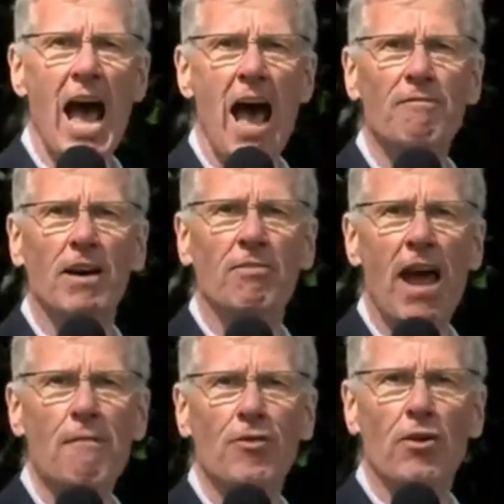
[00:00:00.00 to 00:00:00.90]
have a
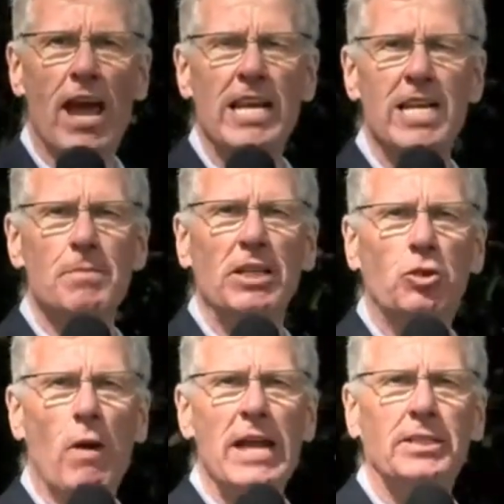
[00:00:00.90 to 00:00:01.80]
referendum
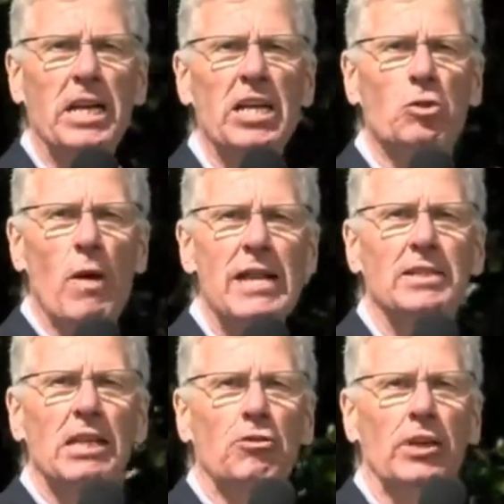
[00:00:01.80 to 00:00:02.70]
in
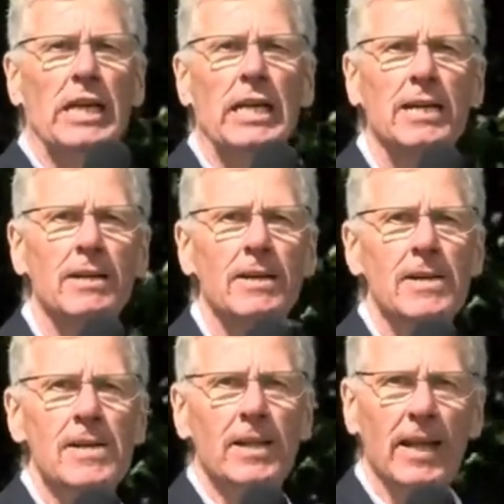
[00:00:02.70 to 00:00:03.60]
2023,
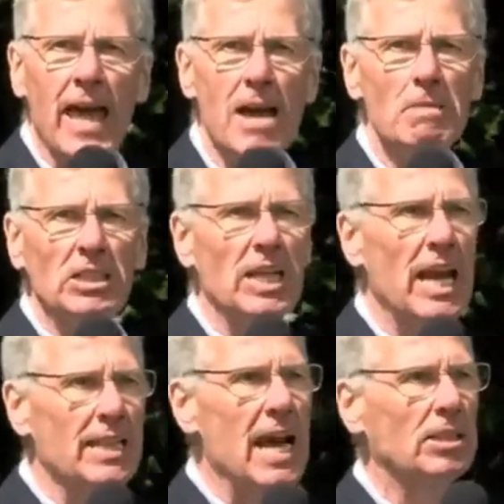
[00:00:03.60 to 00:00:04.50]
then let me
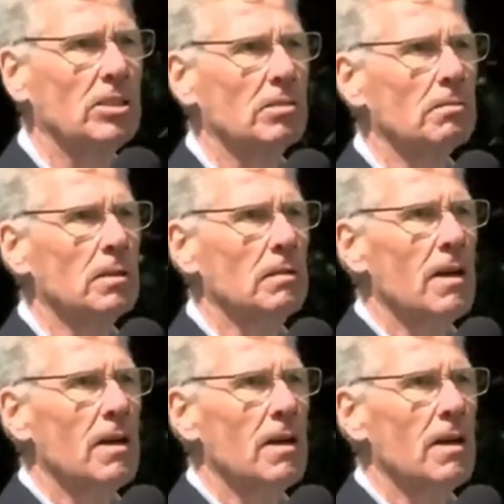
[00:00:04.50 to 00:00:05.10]
say this,